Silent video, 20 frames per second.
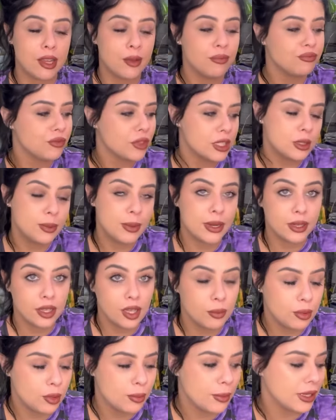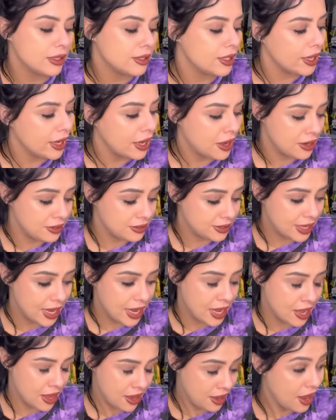It's been a couple months, I guess,
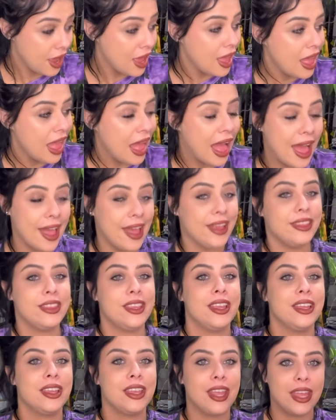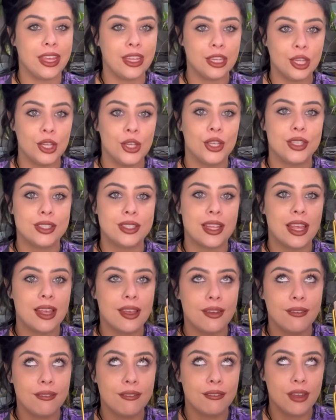and I think it looks
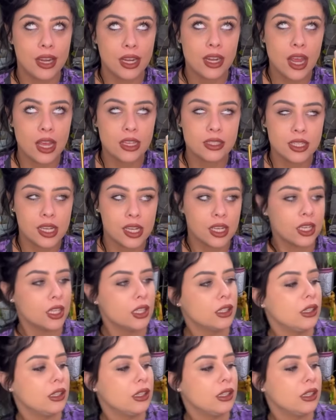fantastic.